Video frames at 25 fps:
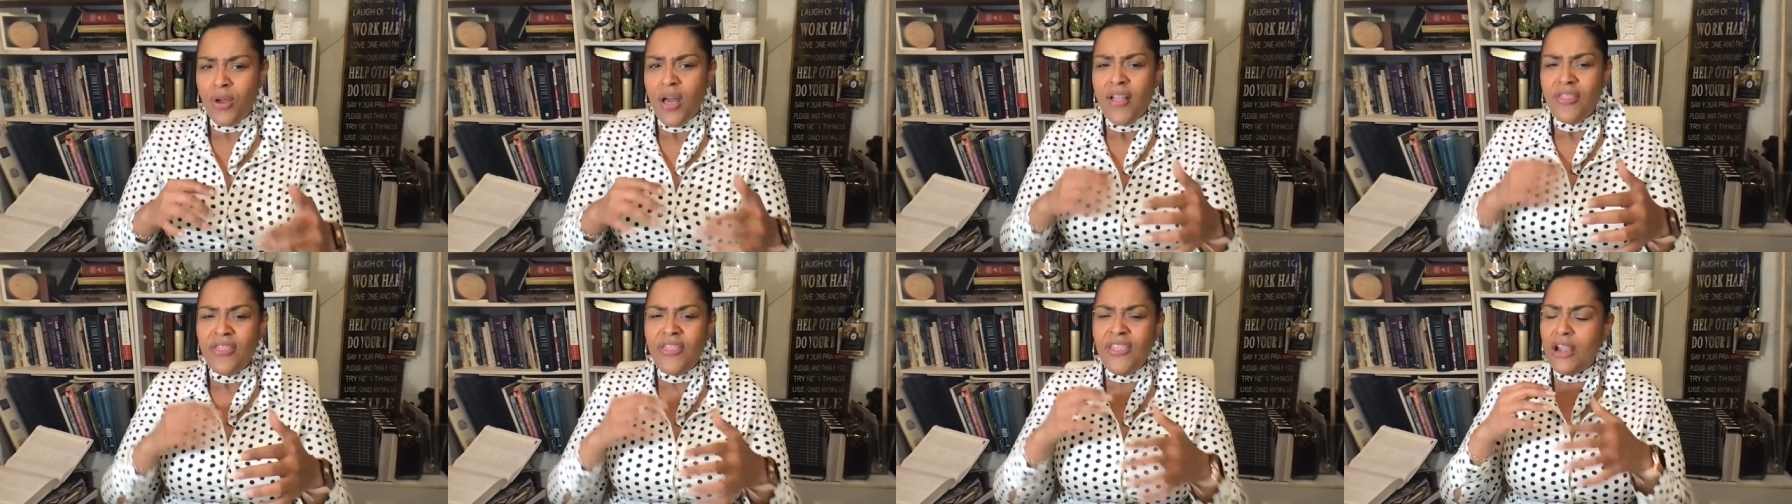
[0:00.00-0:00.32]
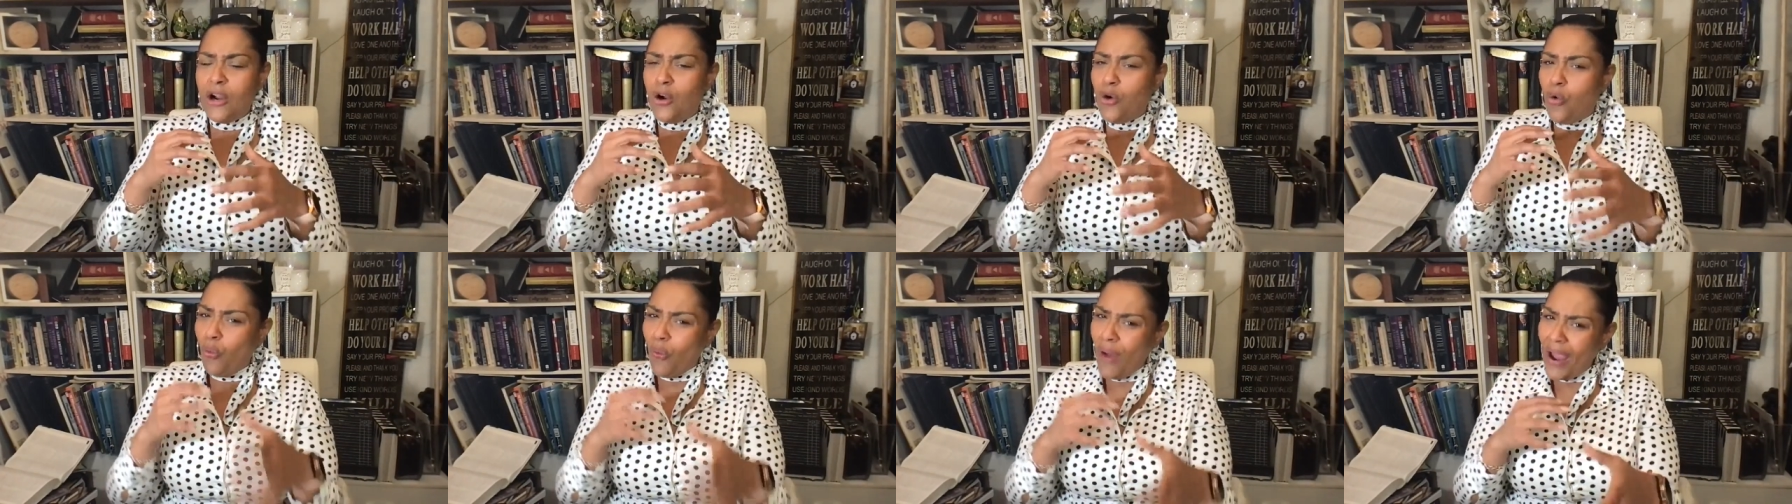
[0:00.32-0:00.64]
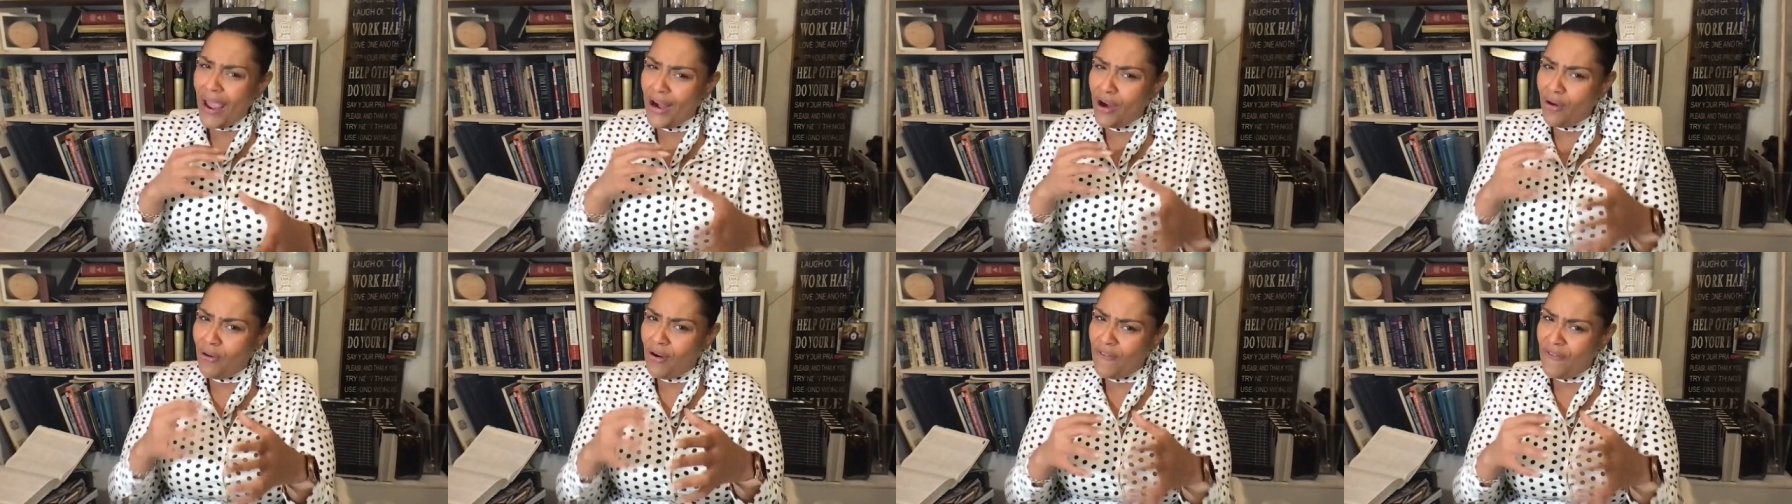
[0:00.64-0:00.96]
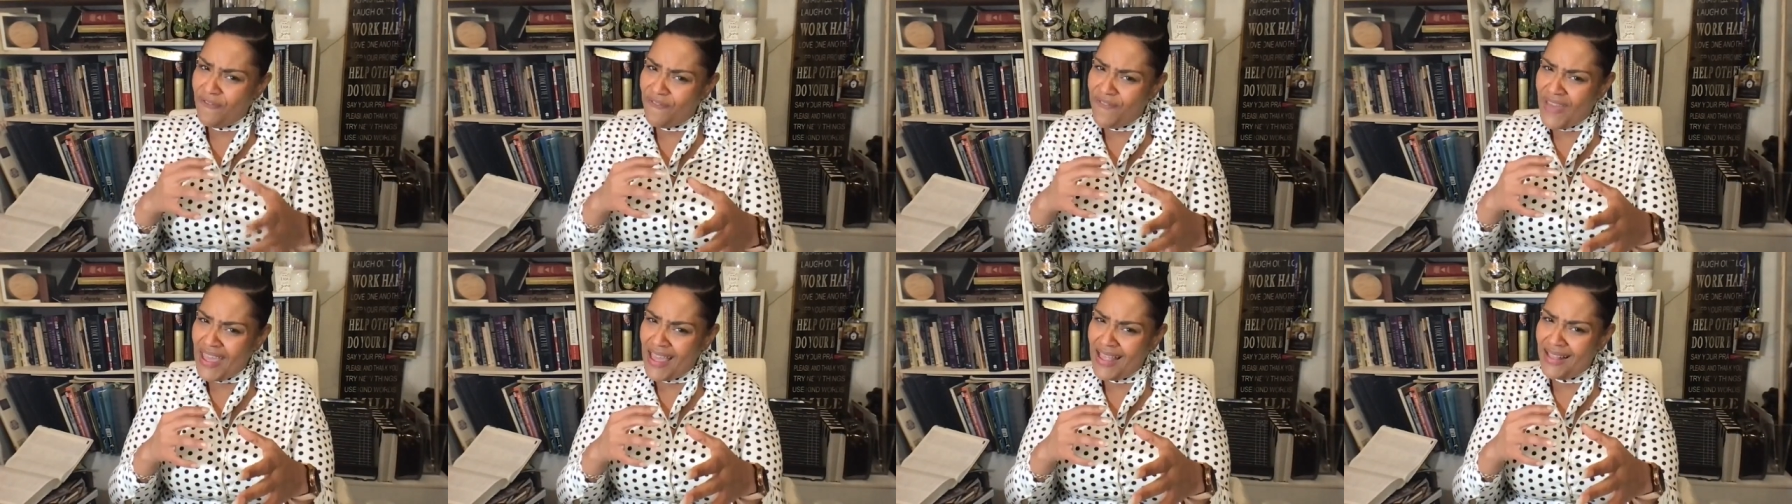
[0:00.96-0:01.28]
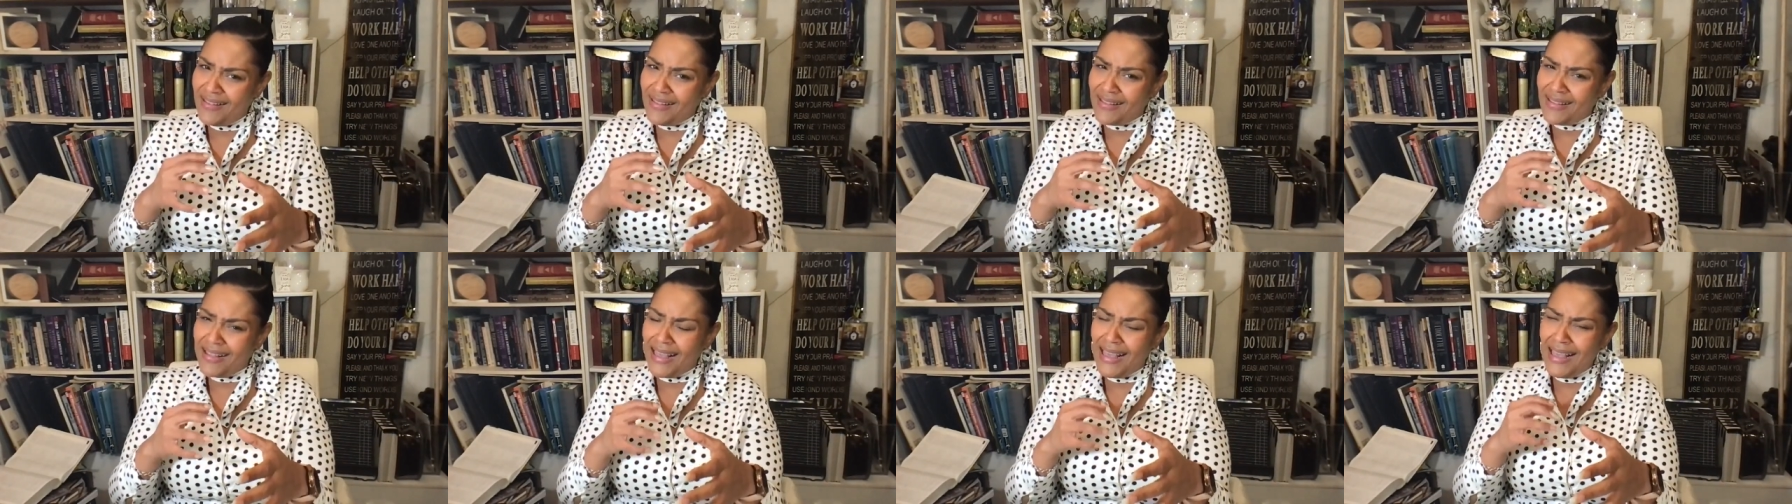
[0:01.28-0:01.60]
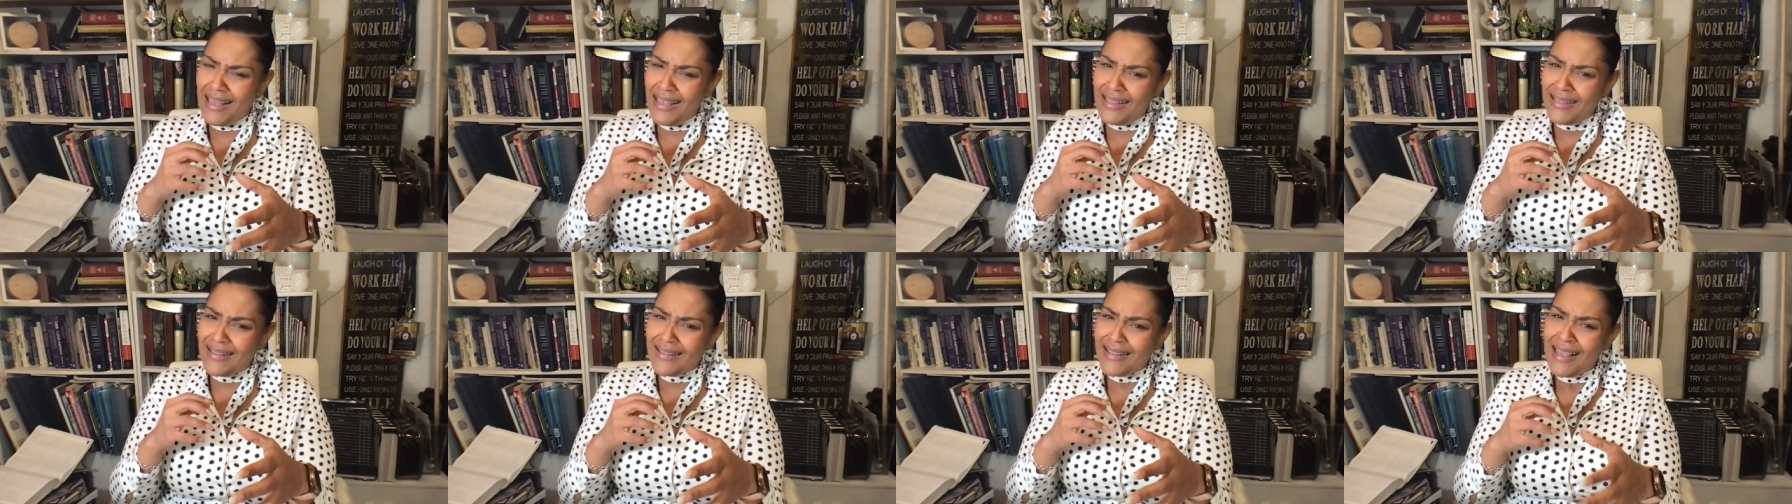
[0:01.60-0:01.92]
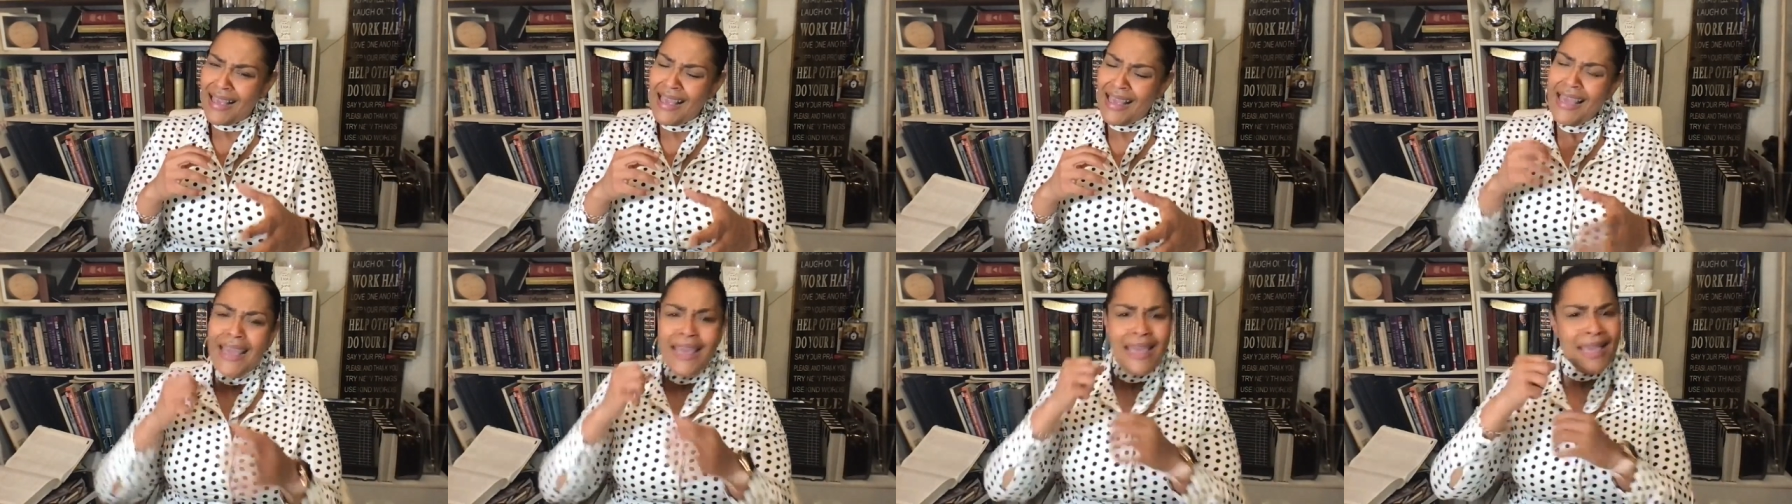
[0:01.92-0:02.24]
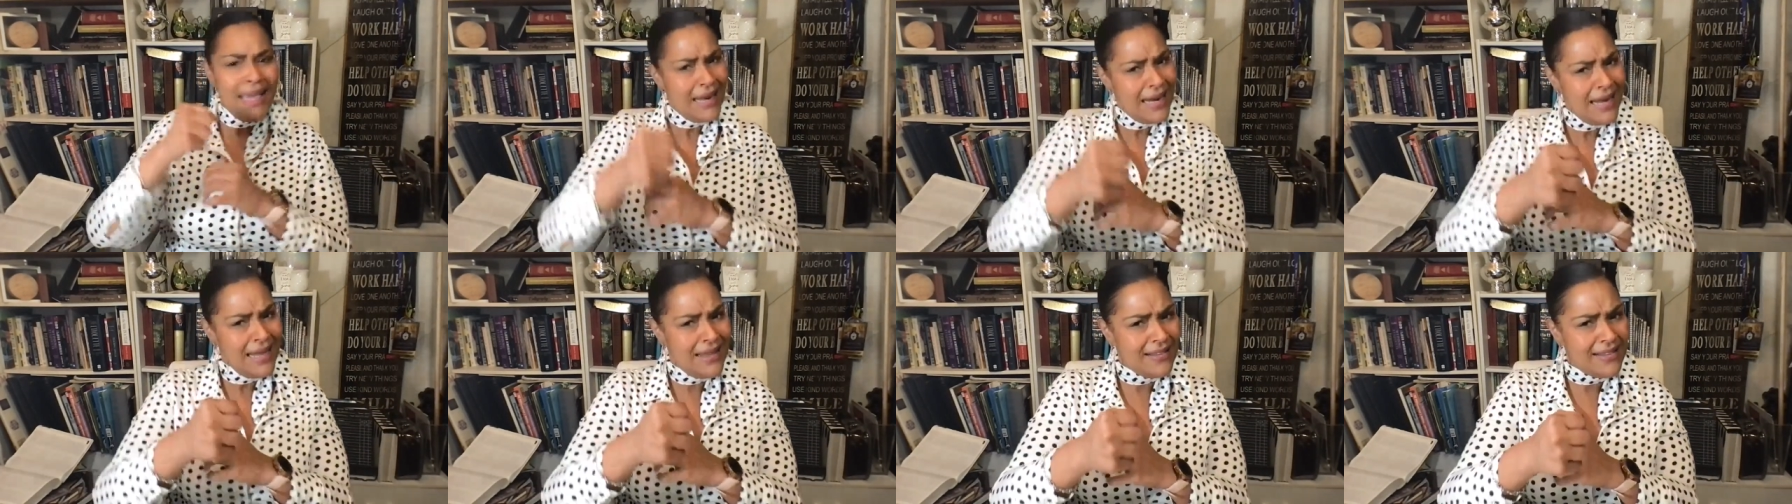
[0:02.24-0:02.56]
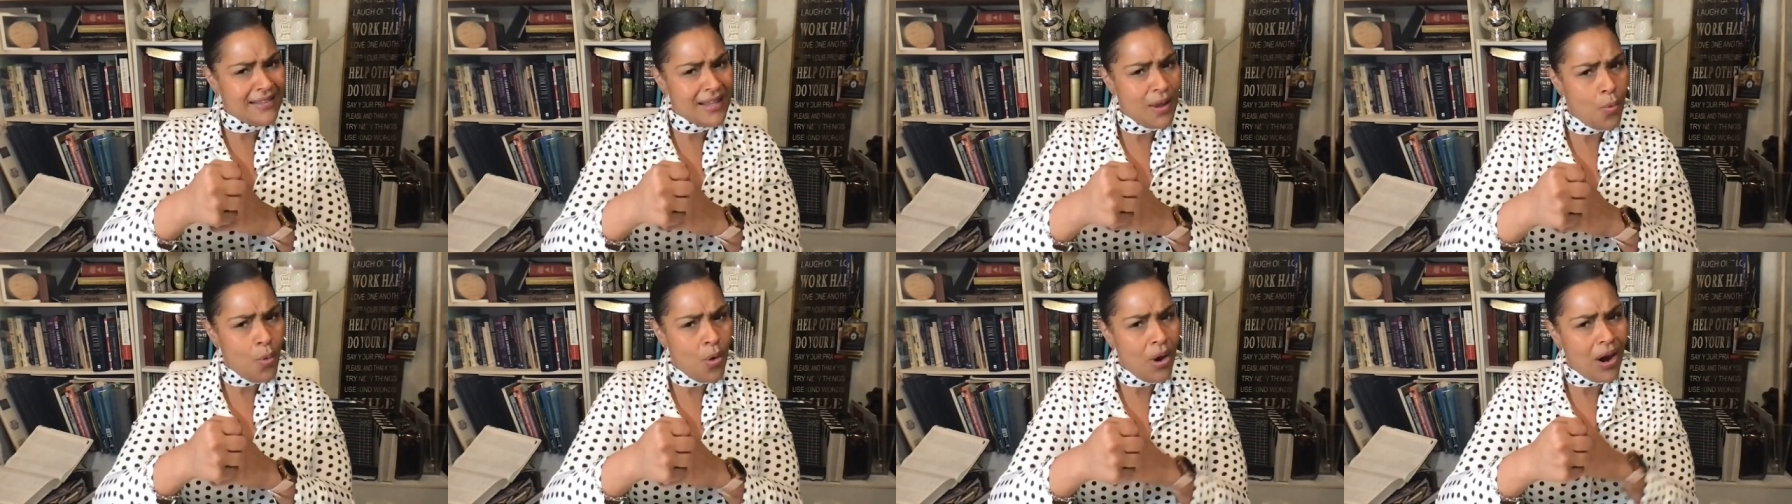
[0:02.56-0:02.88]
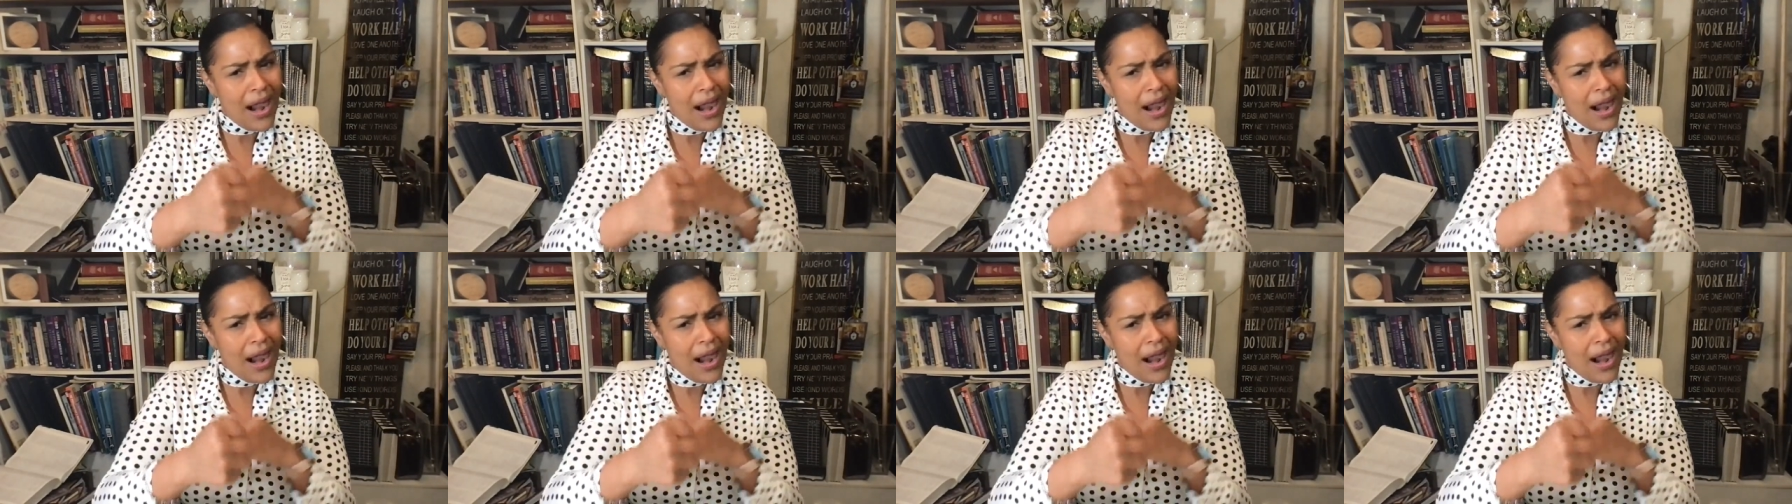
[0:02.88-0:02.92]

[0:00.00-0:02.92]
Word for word: The greater offense is hitting someone.